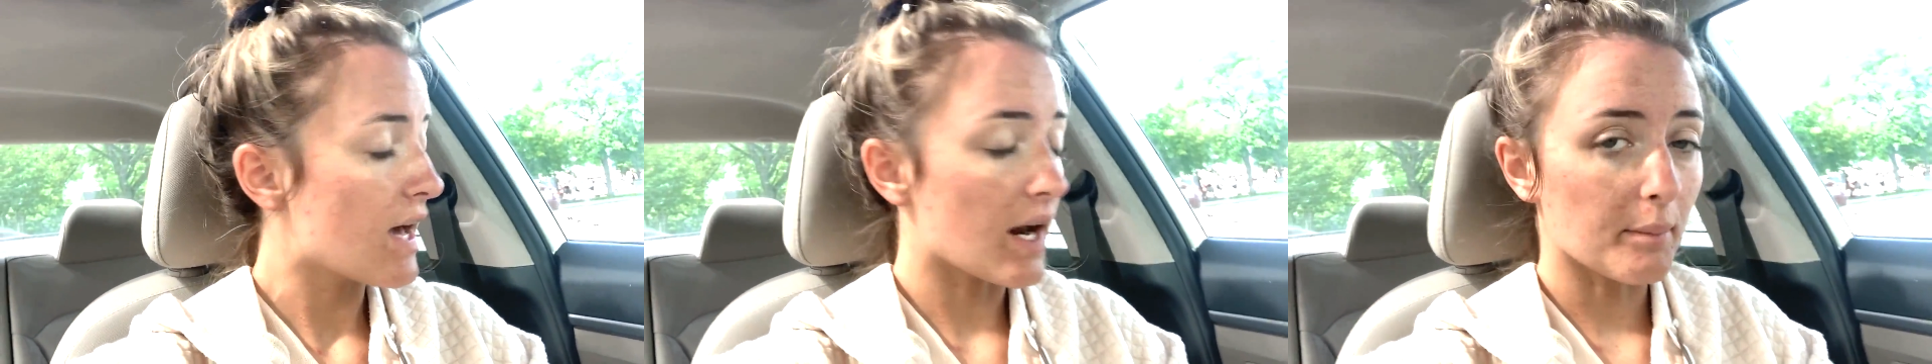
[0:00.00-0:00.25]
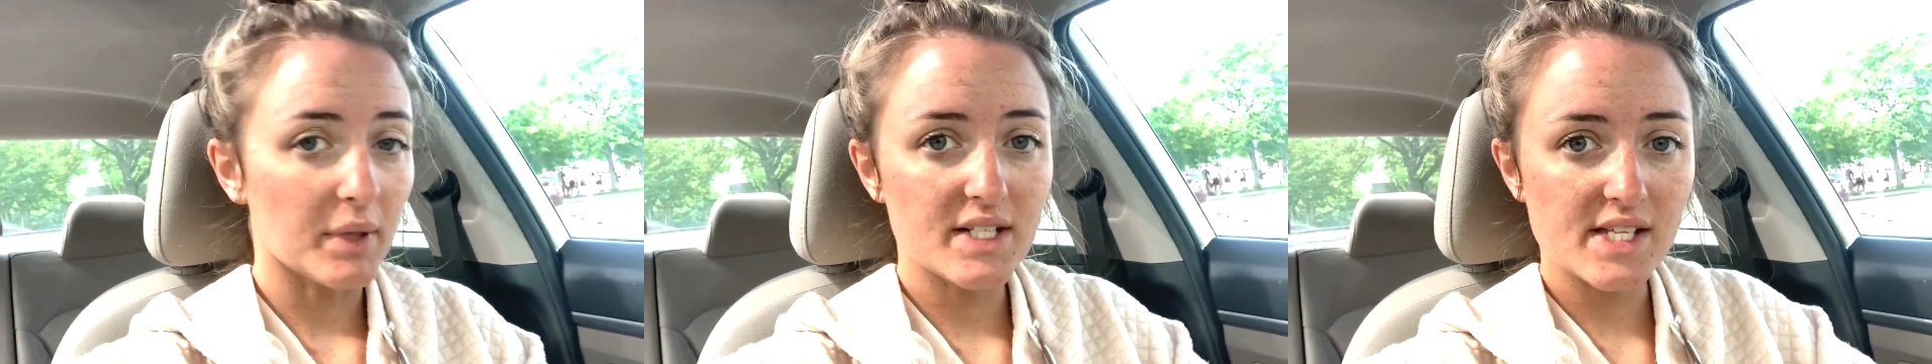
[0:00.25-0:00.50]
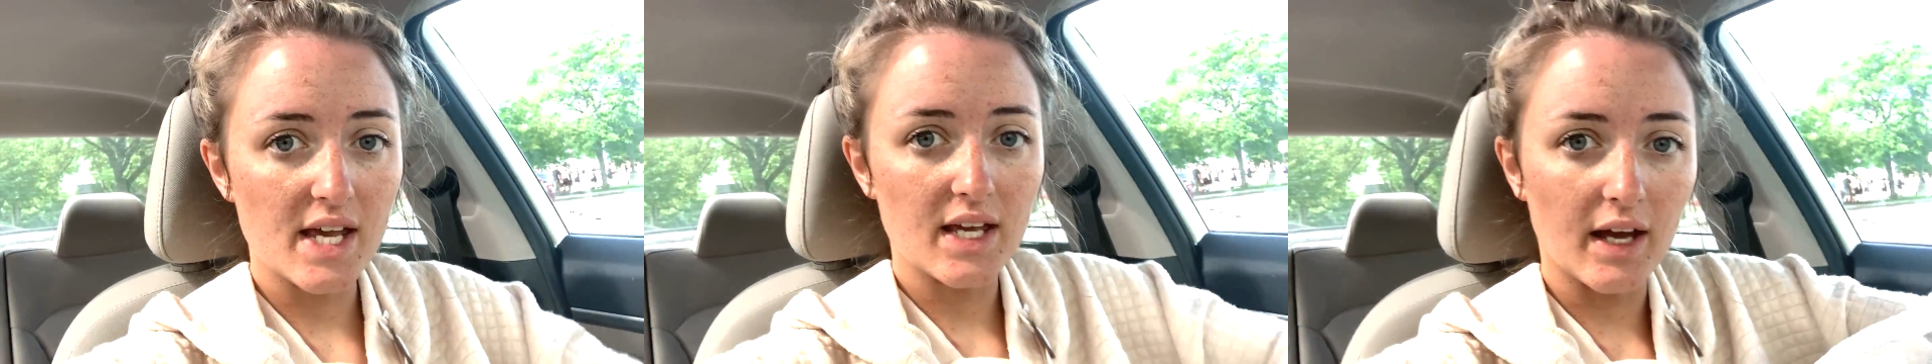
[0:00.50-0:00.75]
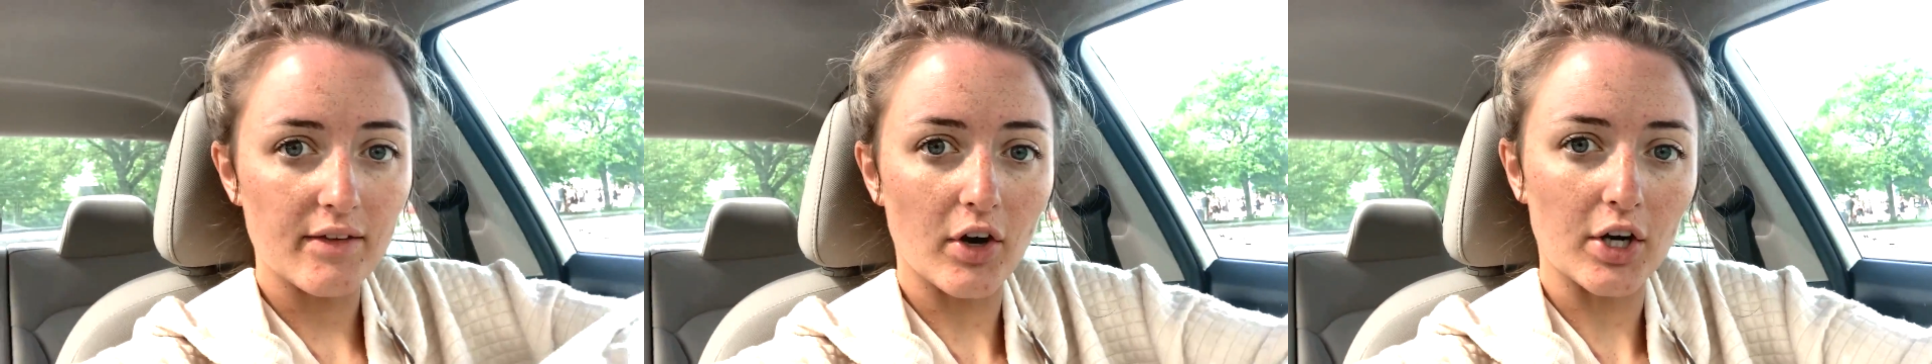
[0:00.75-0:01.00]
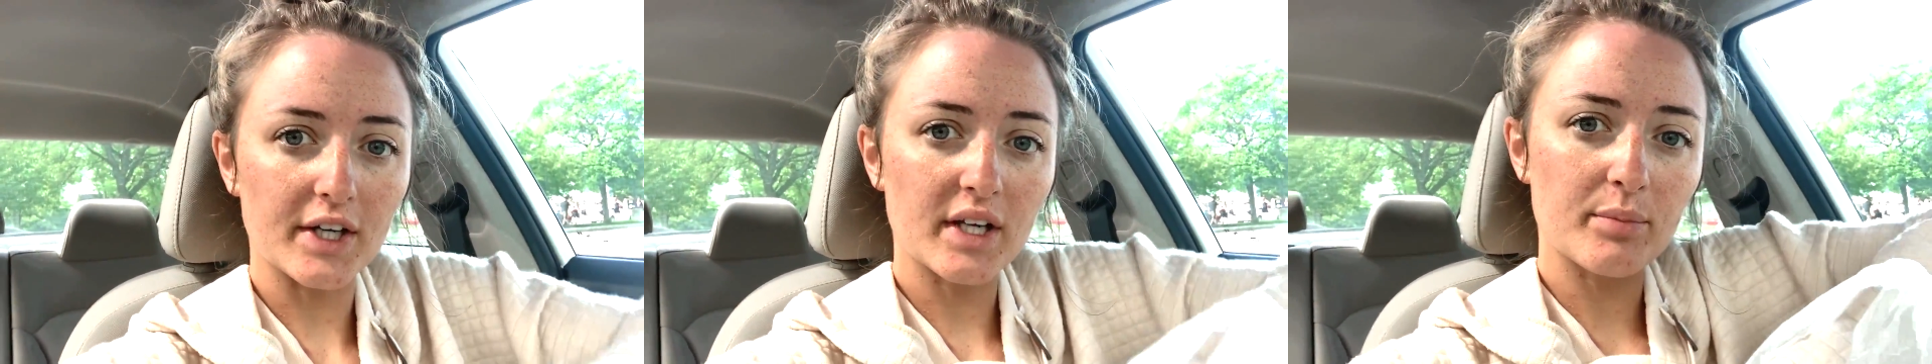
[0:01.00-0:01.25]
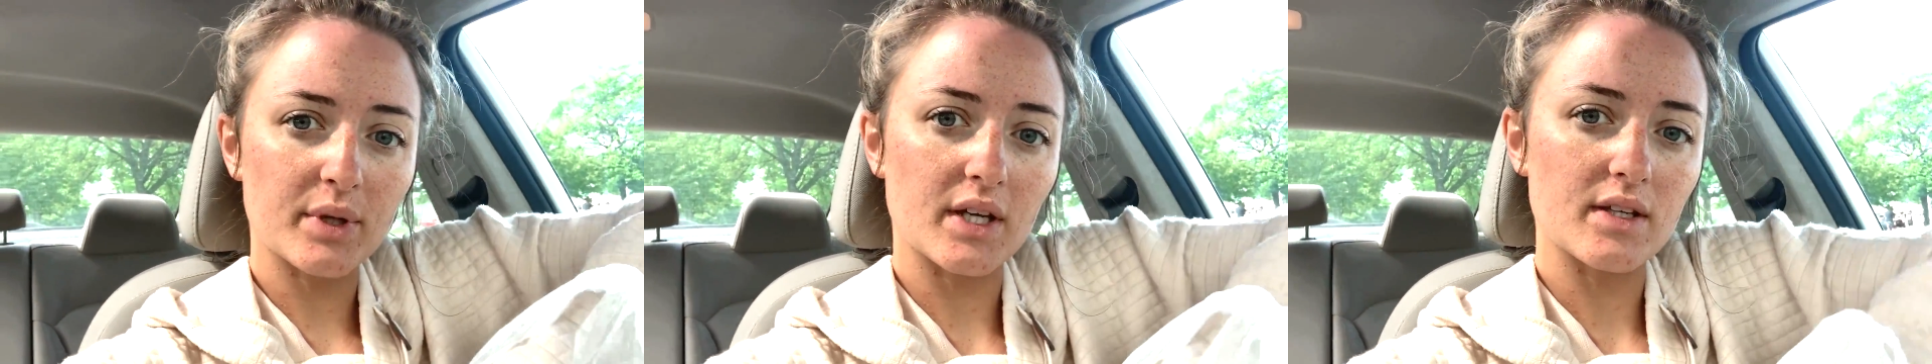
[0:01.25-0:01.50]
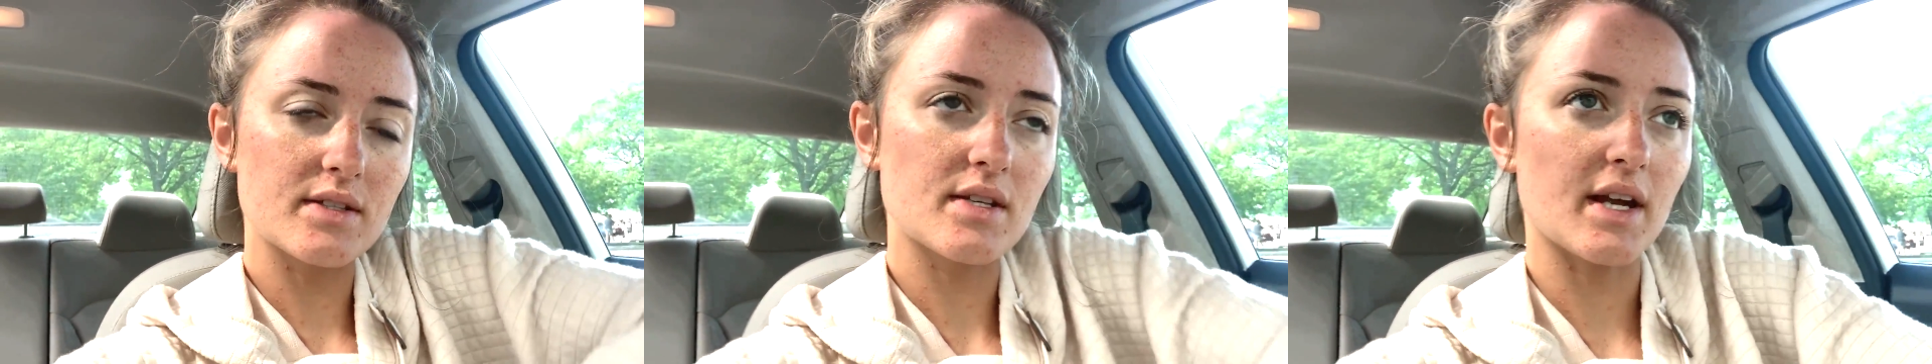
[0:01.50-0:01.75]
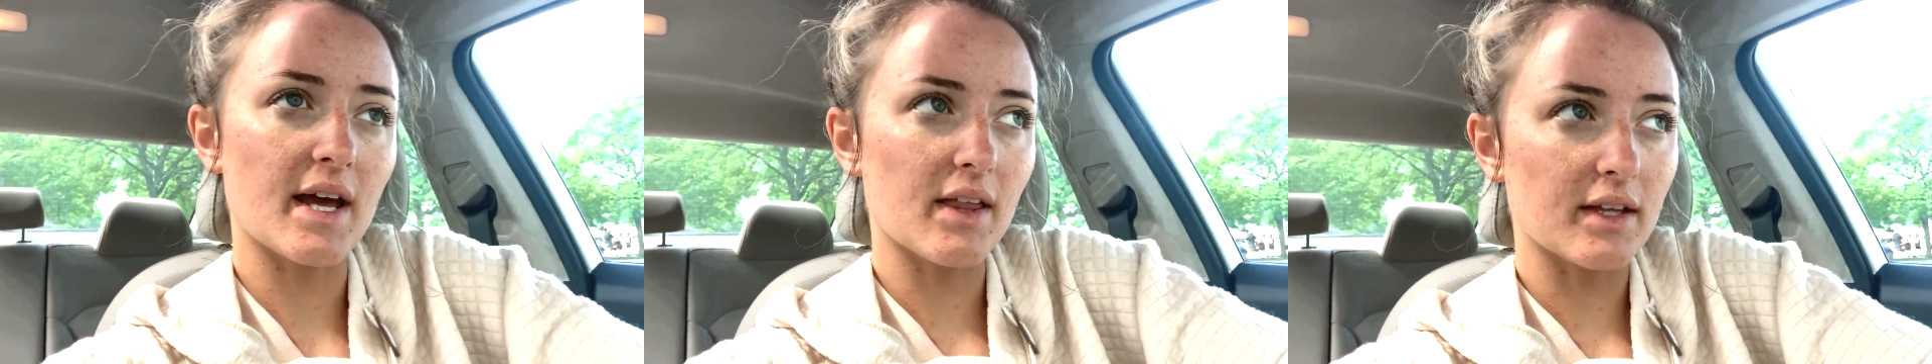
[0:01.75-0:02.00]
And I'm gonna take it. I've already peed
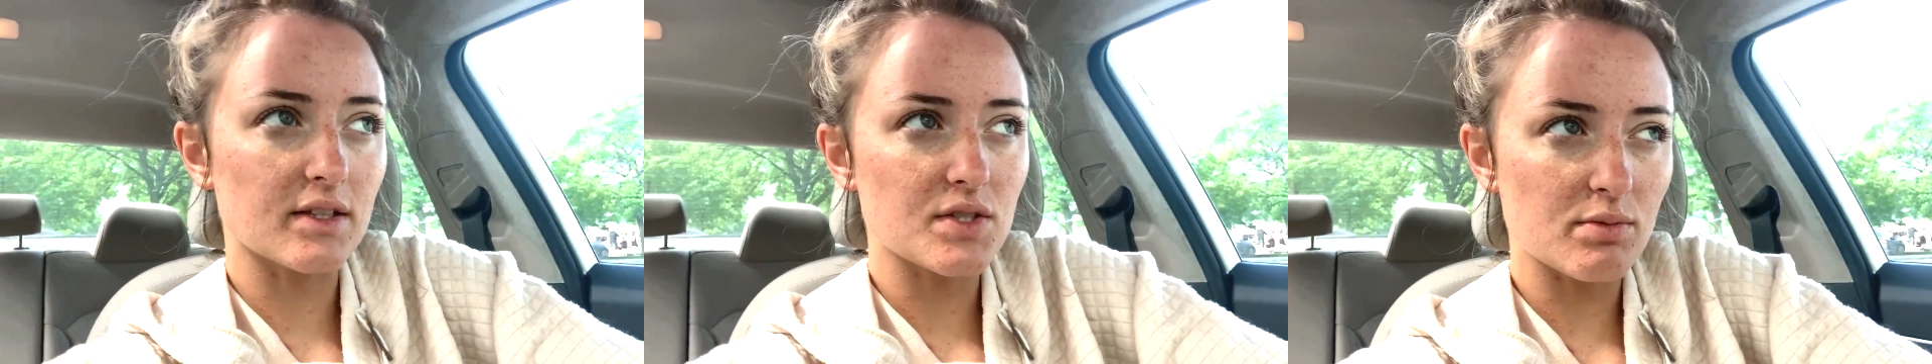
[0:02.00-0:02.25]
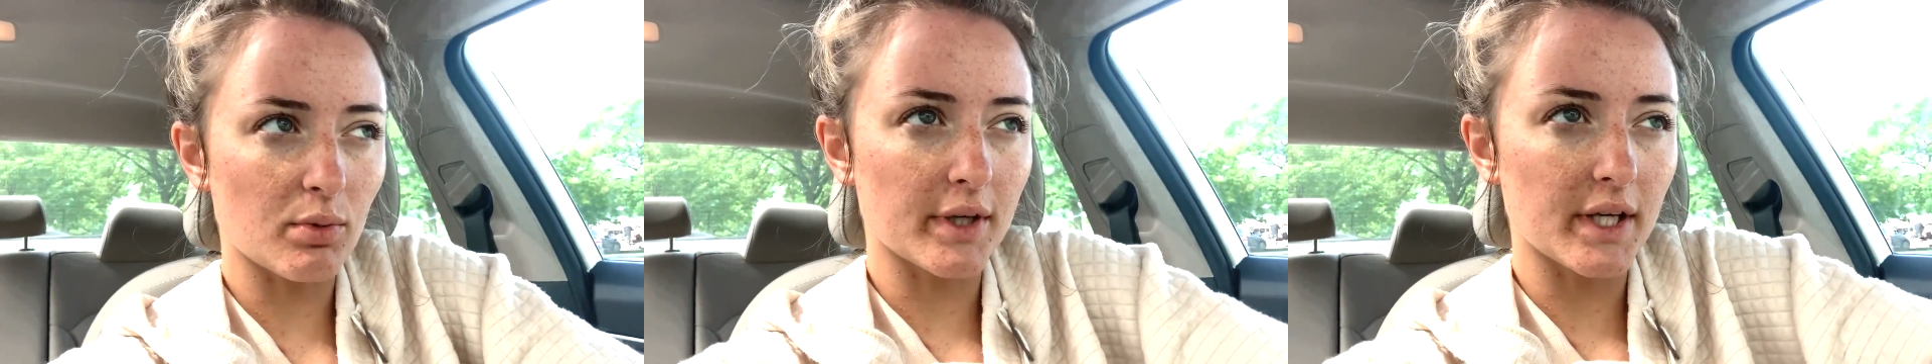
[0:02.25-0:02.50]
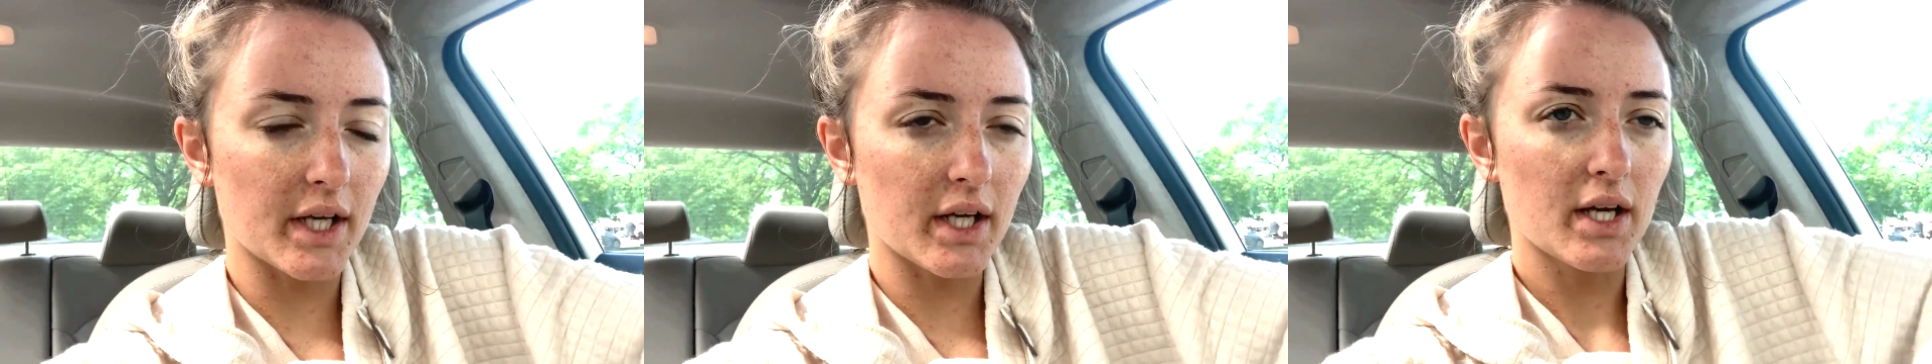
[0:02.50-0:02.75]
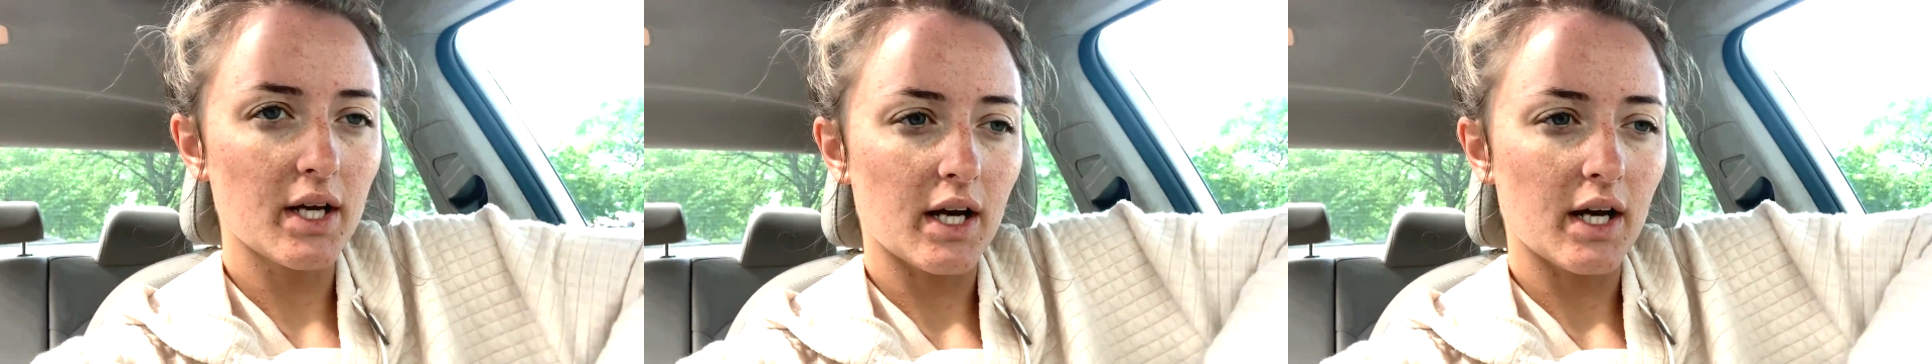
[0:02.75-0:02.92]
today, like this morning.